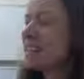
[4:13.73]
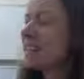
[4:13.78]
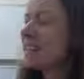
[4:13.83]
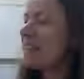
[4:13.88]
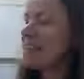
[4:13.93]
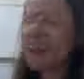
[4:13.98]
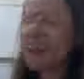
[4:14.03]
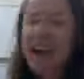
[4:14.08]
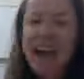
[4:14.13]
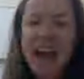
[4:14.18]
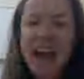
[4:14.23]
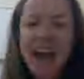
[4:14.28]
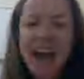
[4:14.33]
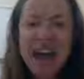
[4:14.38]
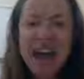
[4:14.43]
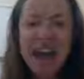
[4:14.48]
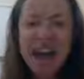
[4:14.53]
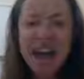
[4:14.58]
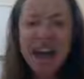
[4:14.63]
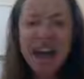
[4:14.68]

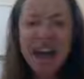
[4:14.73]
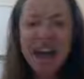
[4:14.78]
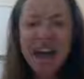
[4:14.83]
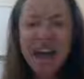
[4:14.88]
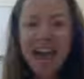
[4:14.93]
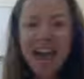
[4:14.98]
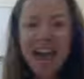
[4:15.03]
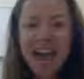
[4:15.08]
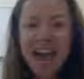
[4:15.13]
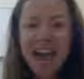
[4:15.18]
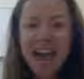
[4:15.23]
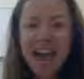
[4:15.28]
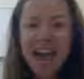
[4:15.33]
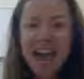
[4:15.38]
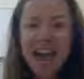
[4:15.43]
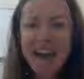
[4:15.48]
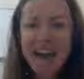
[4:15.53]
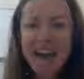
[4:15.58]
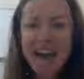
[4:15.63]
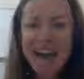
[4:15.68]

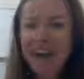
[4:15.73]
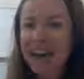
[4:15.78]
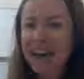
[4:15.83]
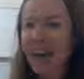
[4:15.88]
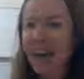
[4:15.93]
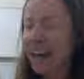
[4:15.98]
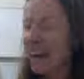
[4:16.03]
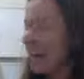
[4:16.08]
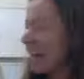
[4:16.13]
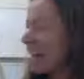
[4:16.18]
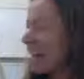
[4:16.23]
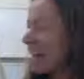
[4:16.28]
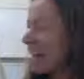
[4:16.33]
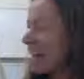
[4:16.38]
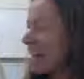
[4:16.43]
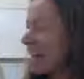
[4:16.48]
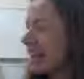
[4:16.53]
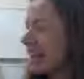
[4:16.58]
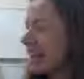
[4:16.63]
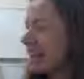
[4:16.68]

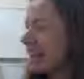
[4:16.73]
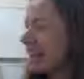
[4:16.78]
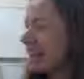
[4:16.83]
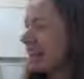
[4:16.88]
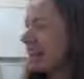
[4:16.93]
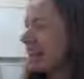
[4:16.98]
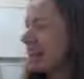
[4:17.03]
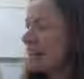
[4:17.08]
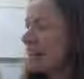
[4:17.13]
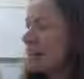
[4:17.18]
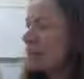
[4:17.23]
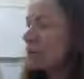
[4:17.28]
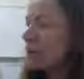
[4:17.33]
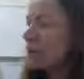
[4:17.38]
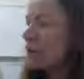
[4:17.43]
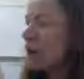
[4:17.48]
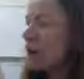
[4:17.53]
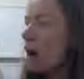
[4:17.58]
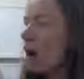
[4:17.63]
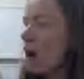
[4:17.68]
Yay!
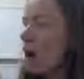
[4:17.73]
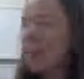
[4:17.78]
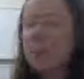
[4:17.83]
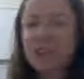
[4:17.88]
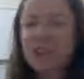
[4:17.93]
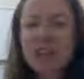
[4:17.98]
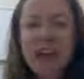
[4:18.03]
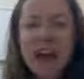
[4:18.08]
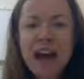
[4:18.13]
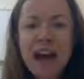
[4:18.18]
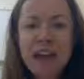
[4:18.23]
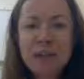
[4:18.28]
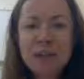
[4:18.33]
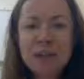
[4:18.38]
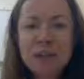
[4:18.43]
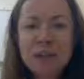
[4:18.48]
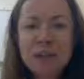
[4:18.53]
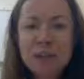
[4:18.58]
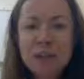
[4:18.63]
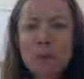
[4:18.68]
So all of the
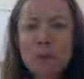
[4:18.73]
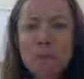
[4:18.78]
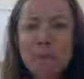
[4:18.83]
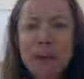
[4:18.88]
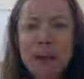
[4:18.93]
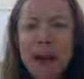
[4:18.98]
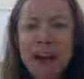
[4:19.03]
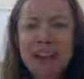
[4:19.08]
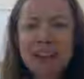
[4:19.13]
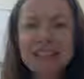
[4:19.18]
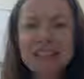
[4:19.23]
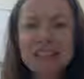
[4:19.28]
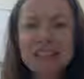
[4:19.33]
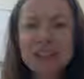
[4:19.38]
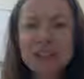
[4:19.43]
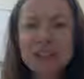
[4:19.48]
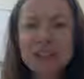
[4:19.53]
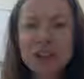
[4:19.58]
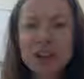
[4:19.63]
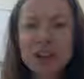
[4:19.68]
animals went back to the
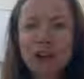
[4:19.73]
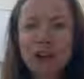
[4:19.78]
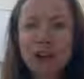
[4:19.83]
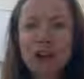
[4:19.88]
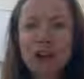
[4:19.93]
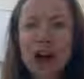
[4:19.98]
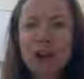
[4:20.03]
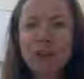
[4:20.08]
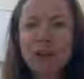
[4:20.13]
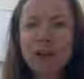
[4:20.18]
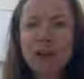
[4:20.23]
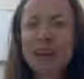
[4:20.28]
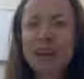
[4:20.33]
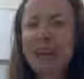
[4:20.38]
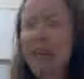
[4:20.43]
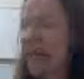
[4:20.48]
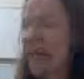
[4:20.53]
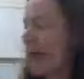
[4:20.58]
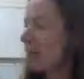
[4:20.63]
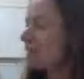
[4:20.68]
zoo and we
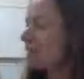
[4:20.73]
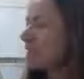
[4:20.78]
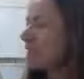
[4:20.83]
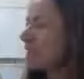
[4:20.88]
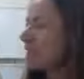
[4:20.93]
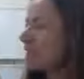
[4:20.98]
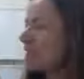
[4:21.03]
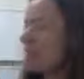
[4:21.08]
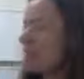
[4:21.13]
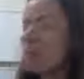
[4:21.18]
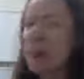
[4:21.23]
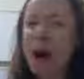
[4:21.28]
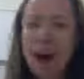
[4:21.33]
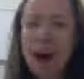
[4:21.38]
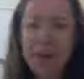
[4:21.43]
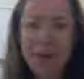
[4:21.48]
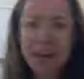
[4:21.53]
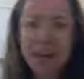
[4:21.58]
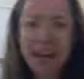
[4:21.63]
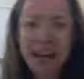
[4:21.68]
kept the
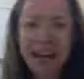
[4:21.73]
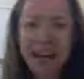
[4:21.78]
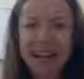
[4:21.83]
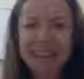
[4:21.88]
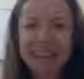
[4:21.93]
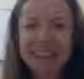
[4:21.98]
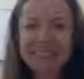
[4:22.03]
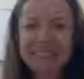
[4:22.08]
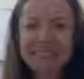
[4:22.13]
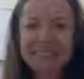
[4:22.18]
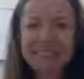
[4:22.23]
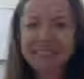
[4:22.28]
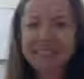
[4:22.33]
puppy.